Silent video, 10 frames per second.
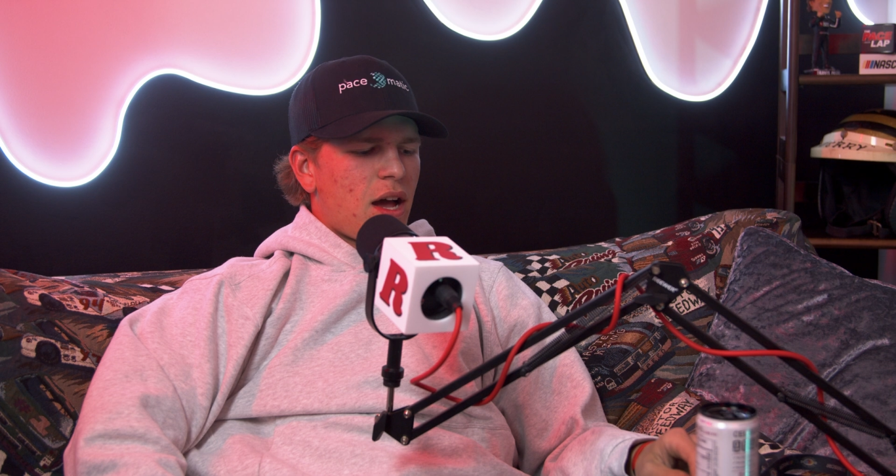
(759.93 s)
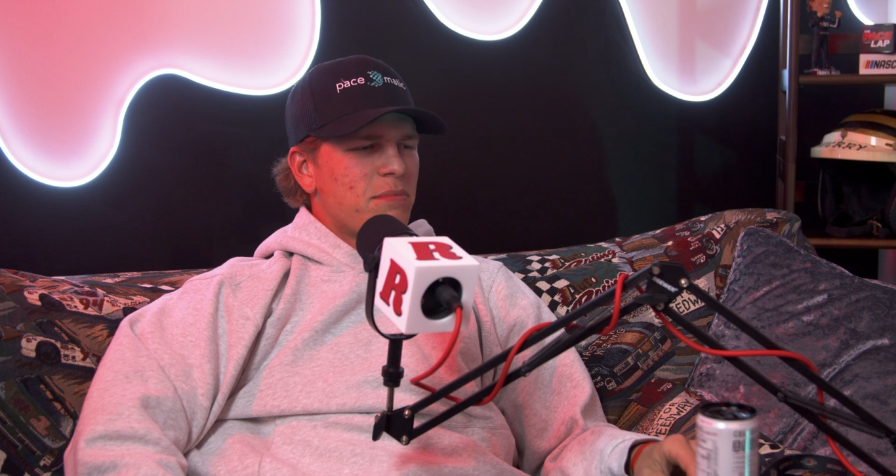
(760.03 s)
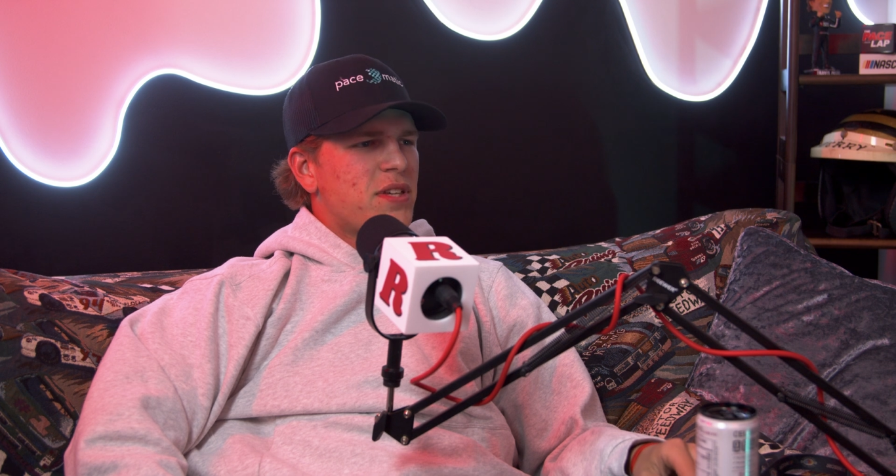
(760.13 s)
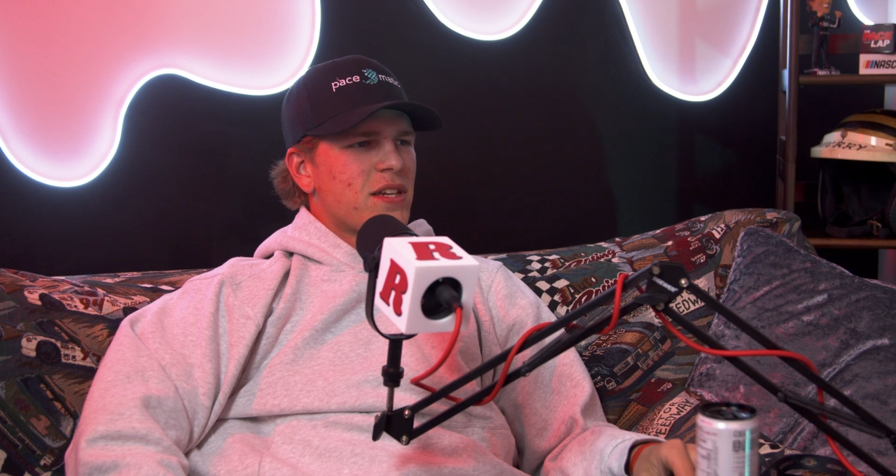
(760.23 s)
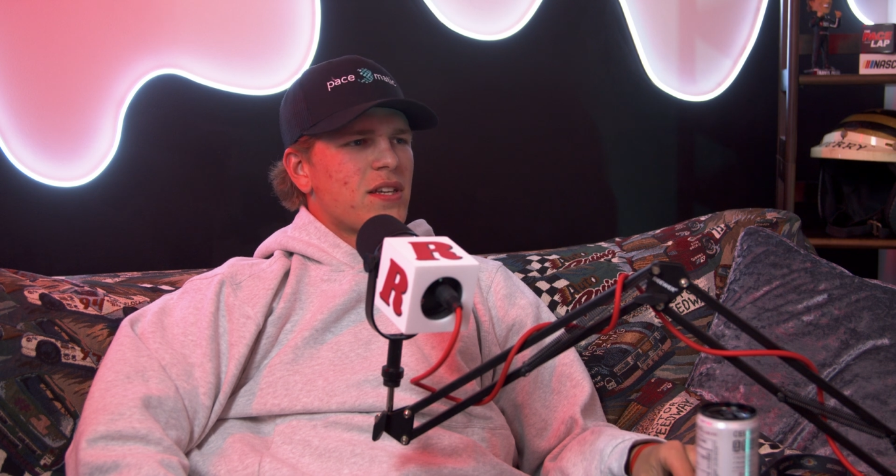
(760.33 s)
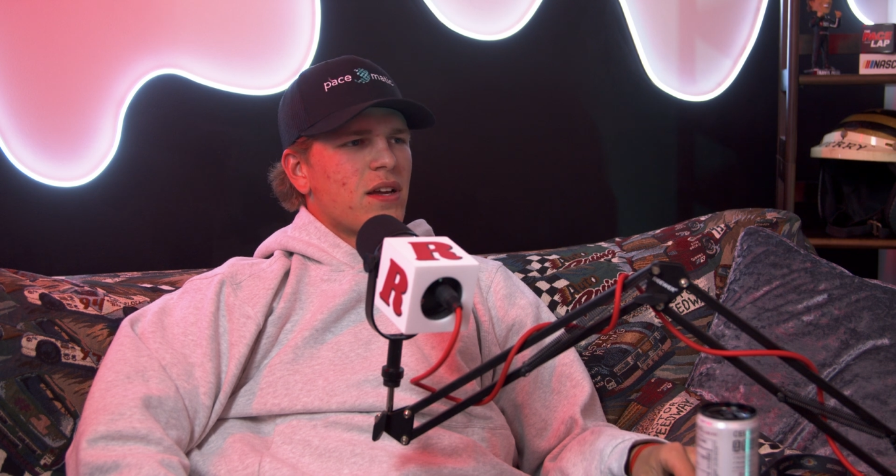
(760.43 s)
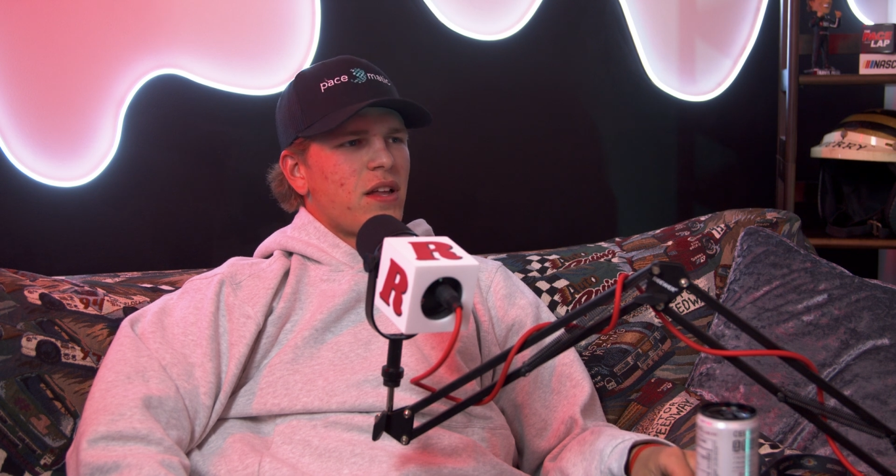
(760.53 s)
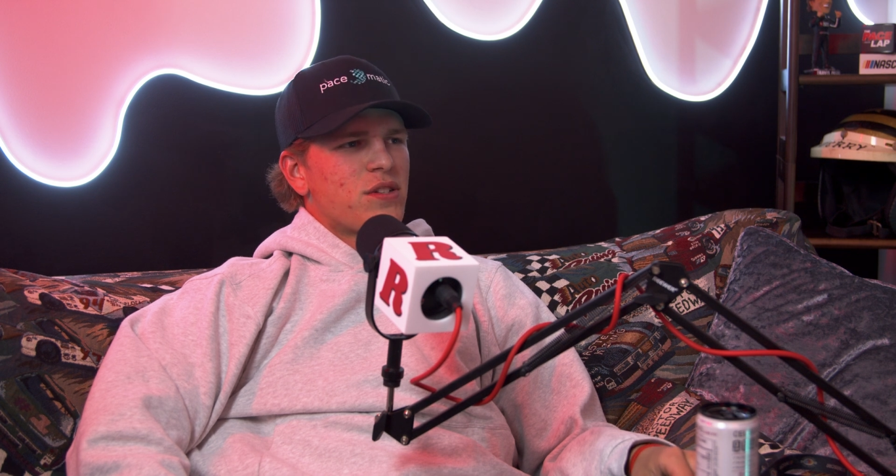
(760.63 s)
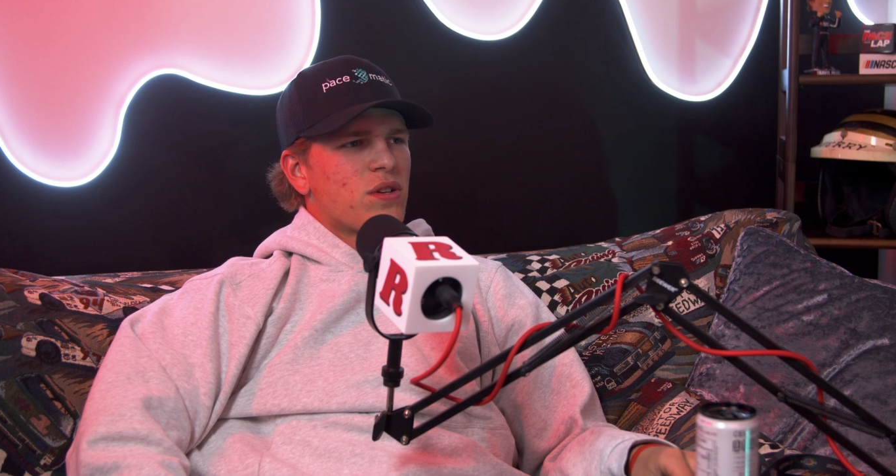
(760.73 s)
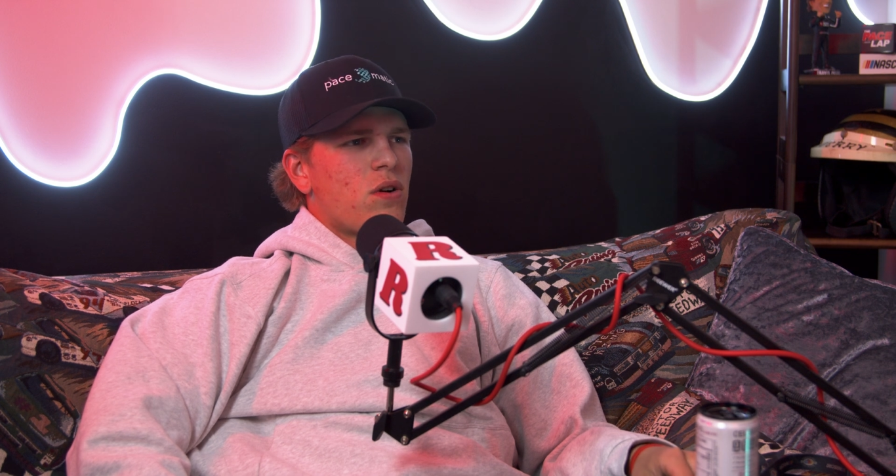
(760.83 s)
I'm testing a
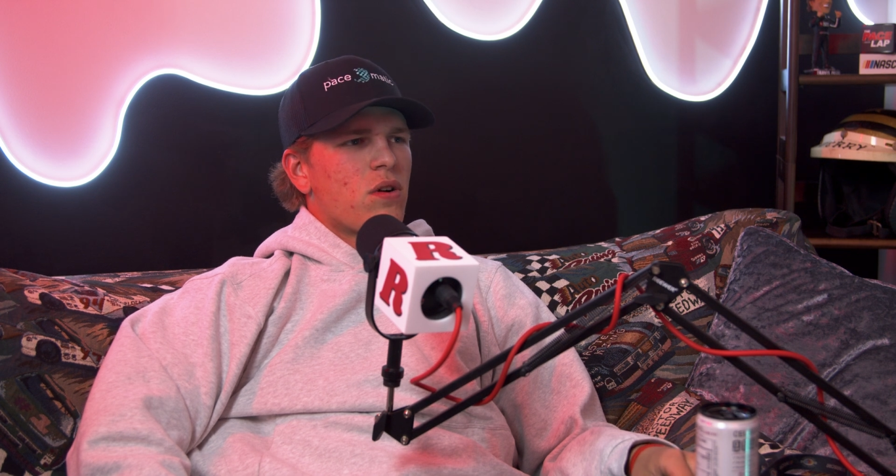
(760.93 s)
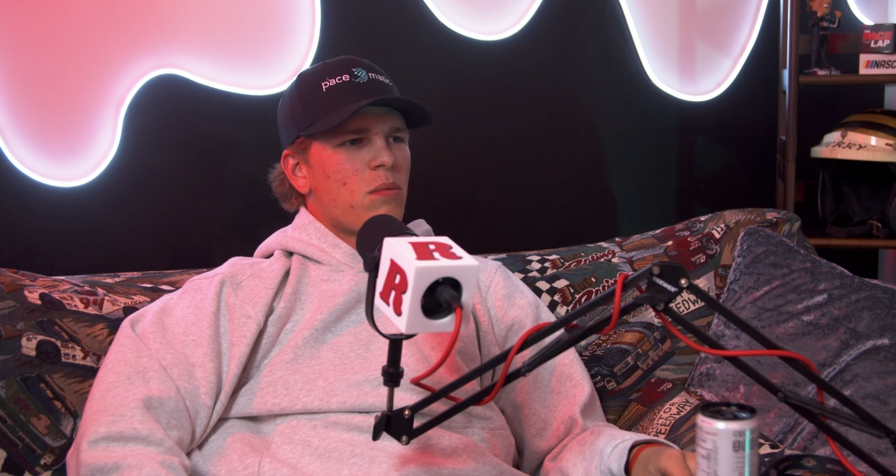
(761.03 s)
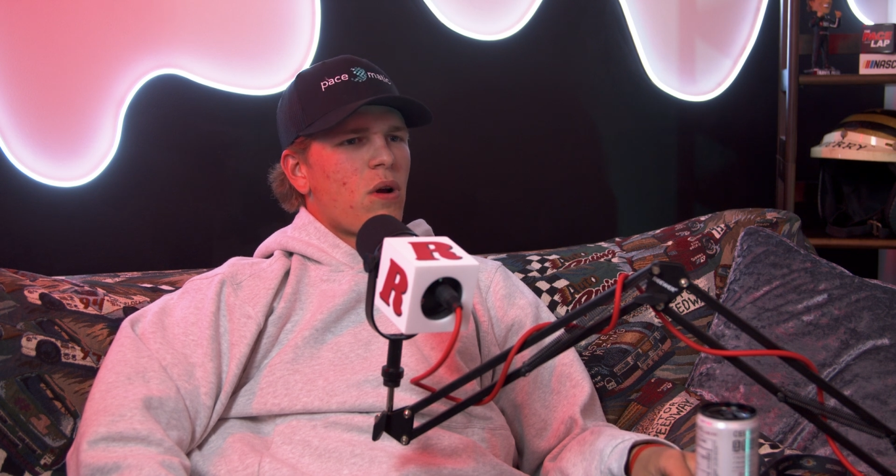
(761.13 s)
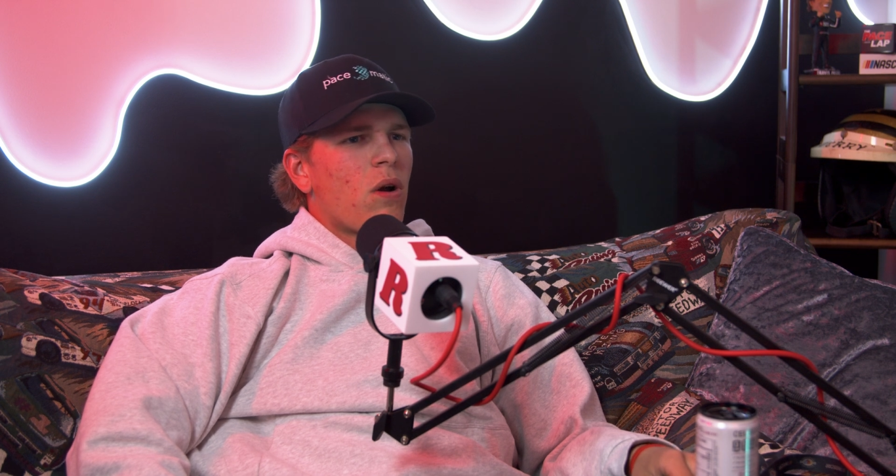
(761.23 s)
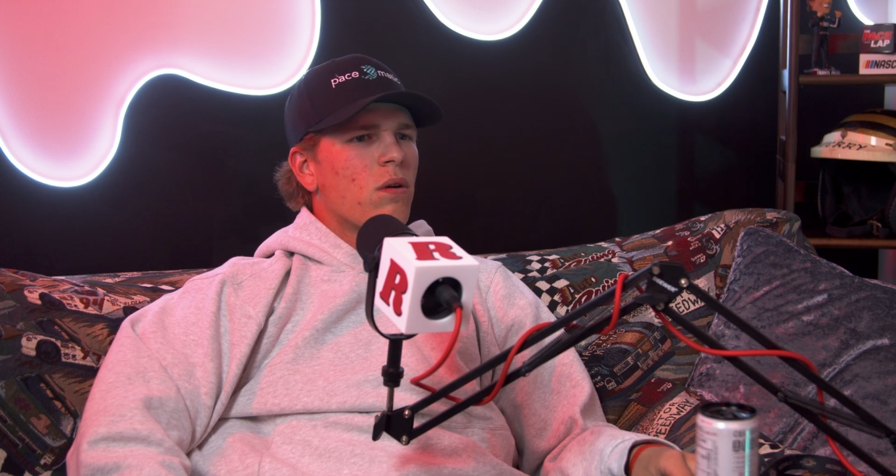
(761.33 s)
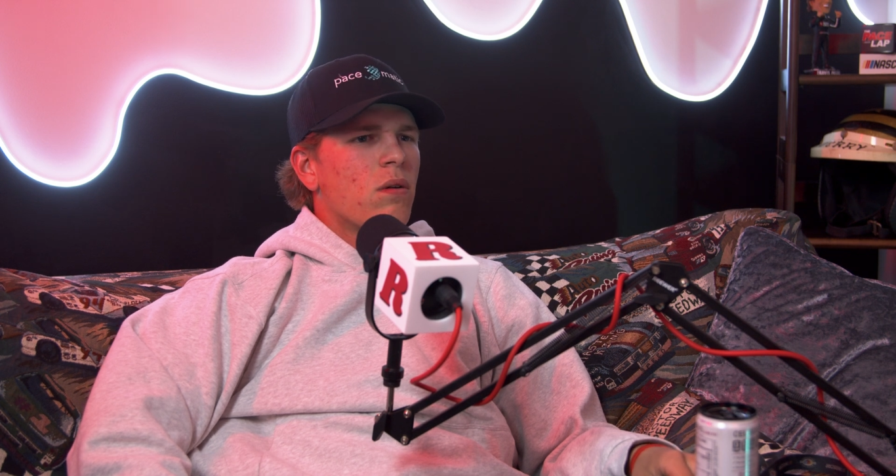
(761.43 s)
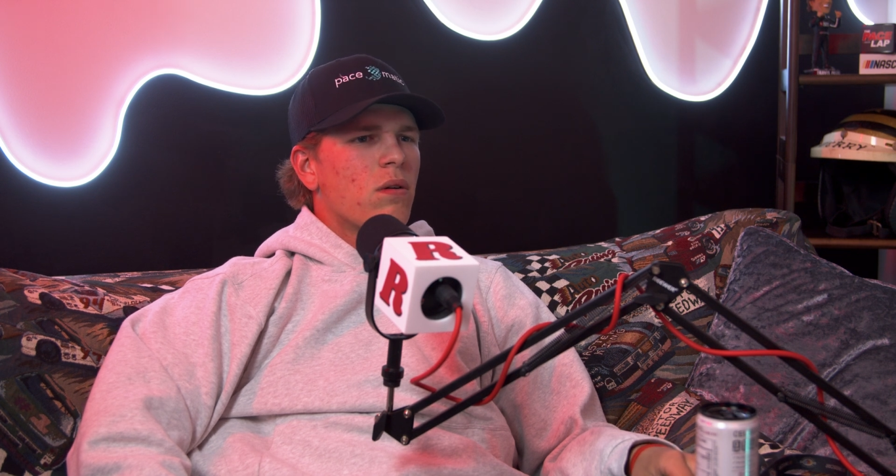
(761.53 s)
legend car tomorrow.